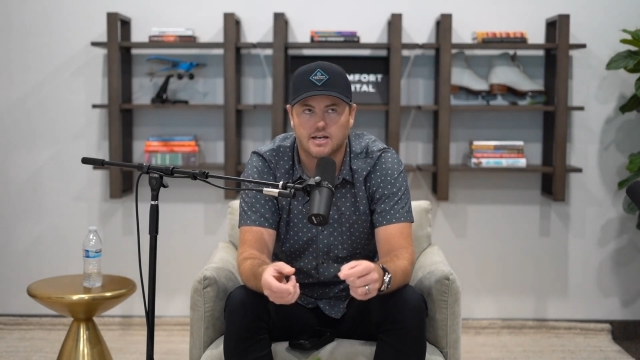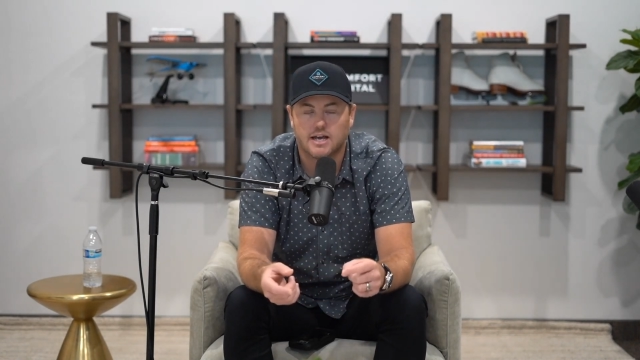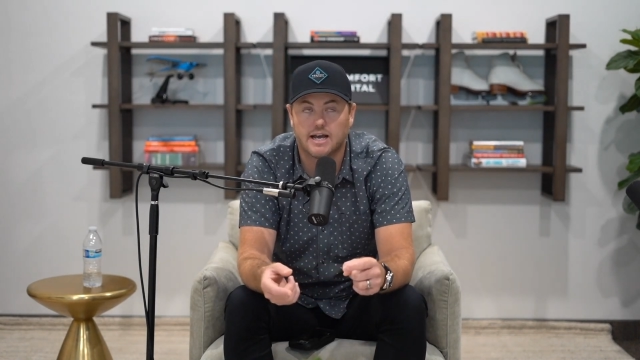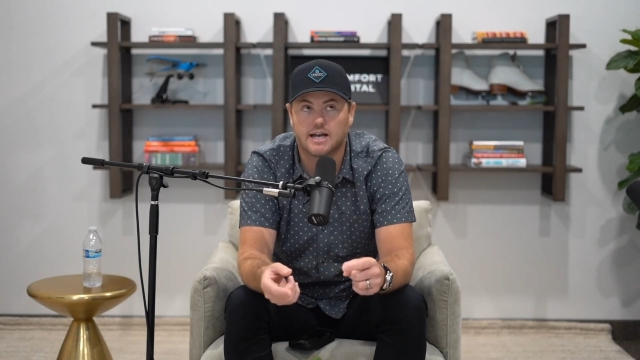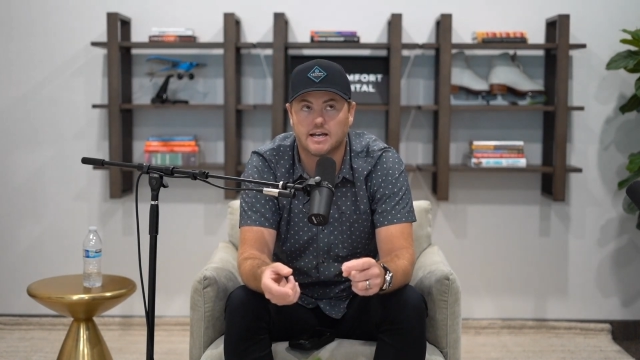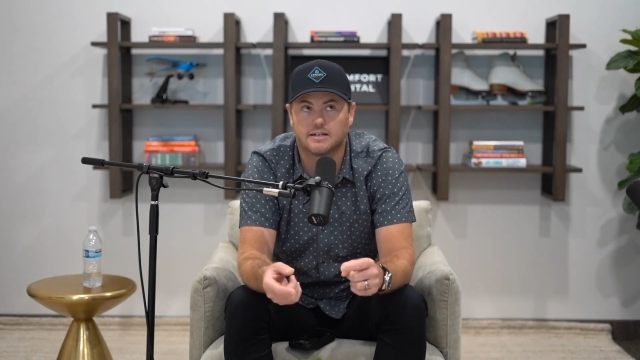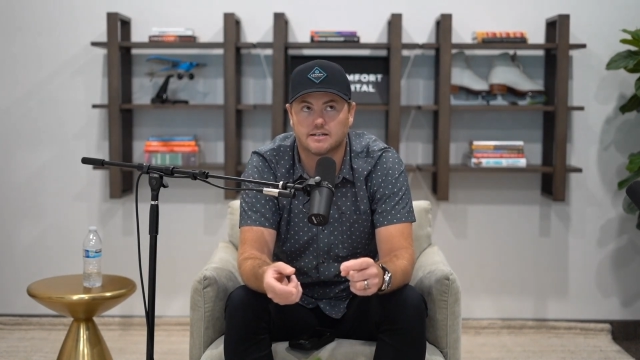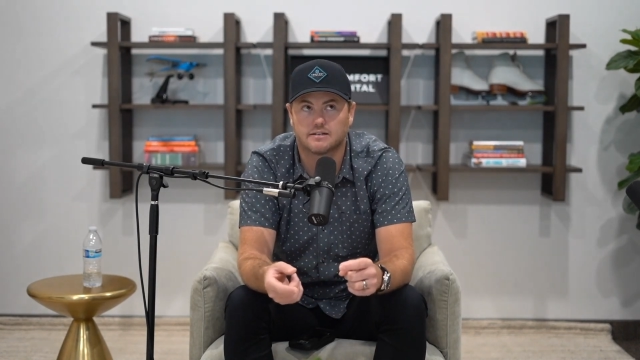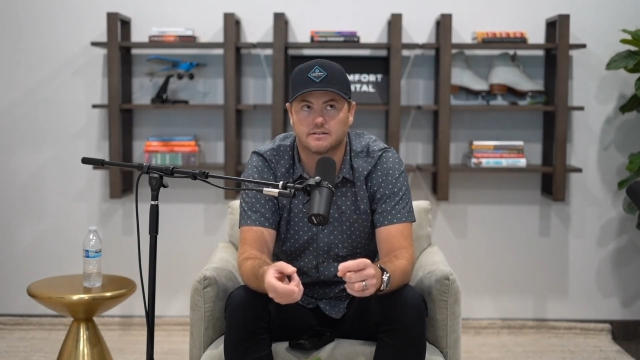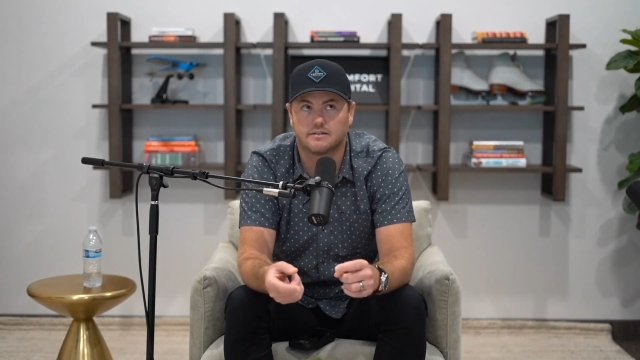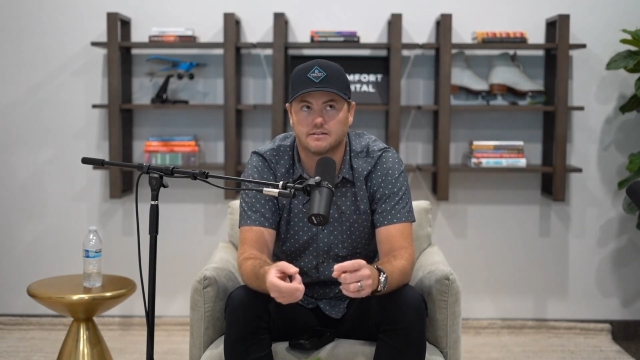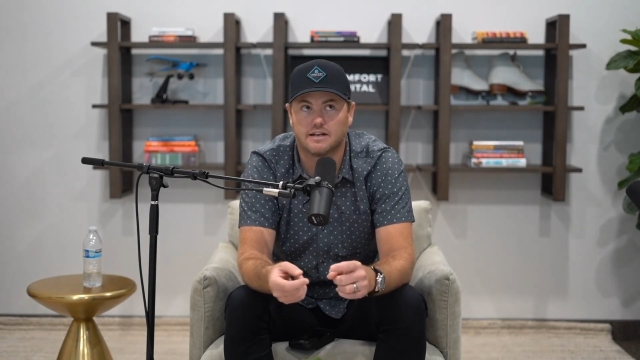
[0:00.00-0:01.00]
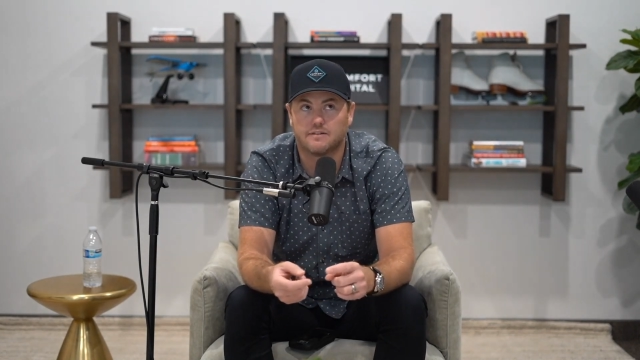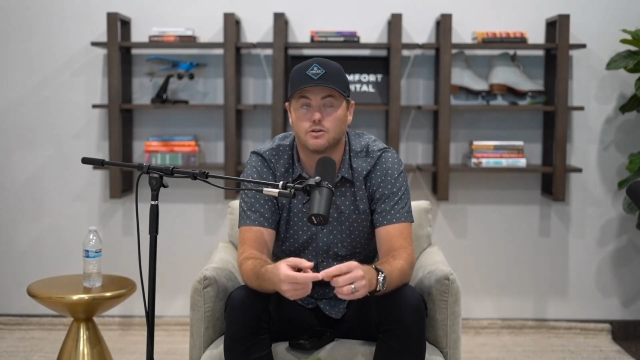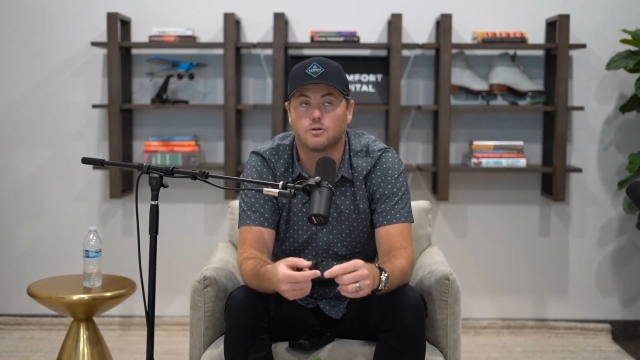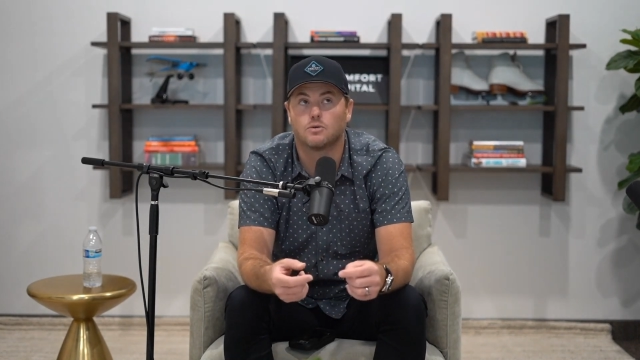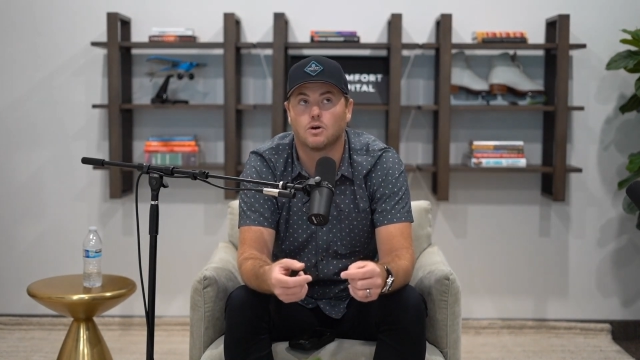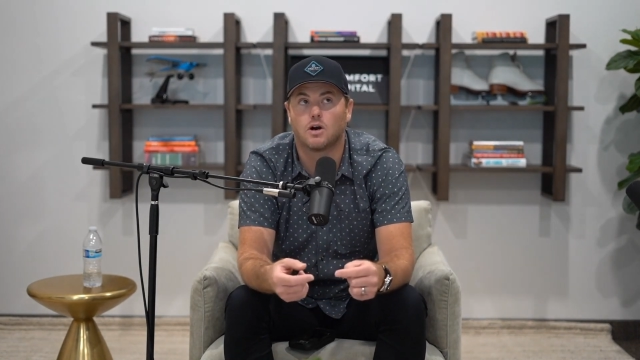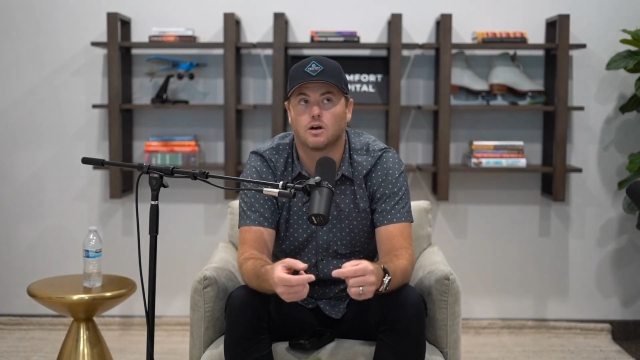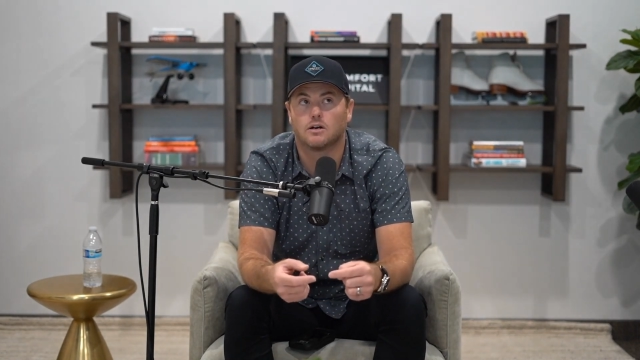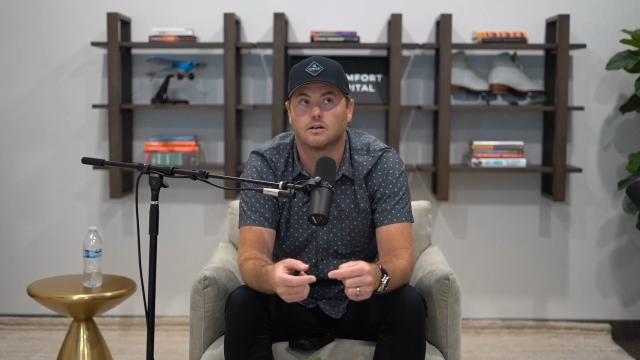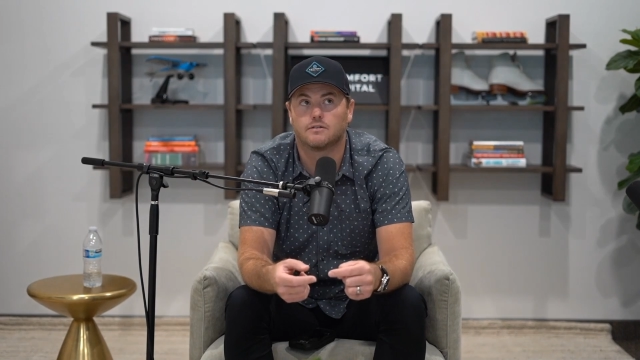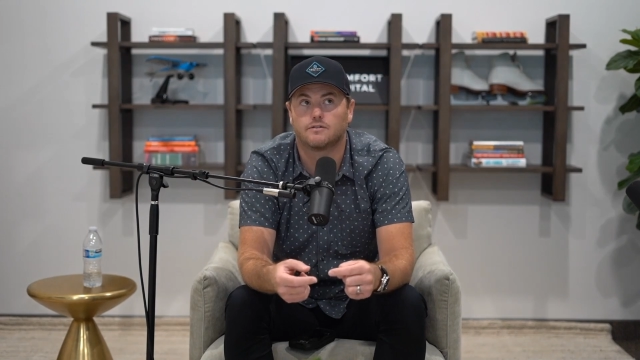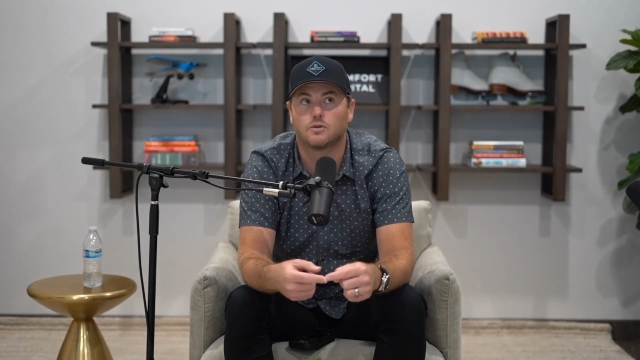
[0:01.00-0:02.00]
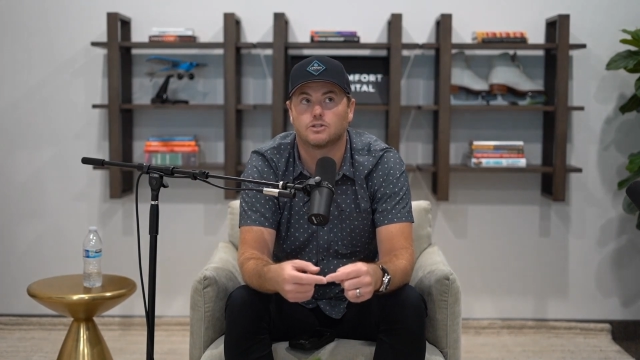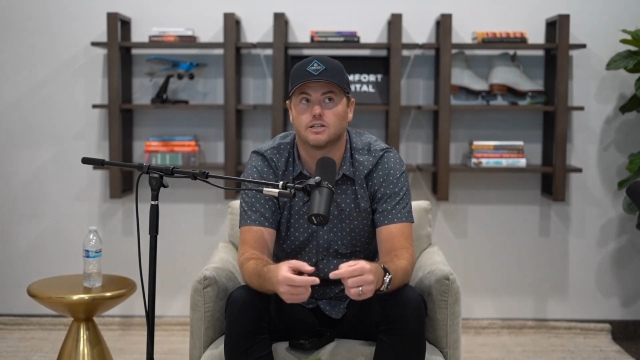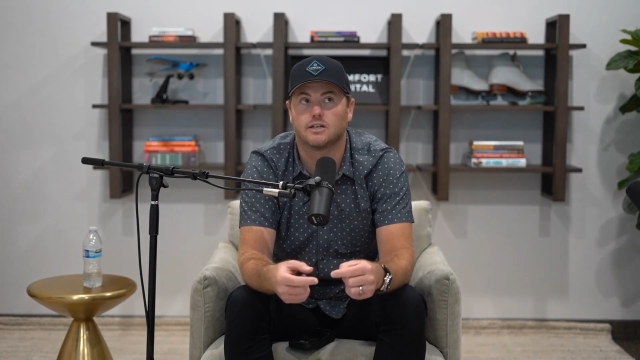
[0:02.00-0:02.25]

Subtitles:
And if you are fortunate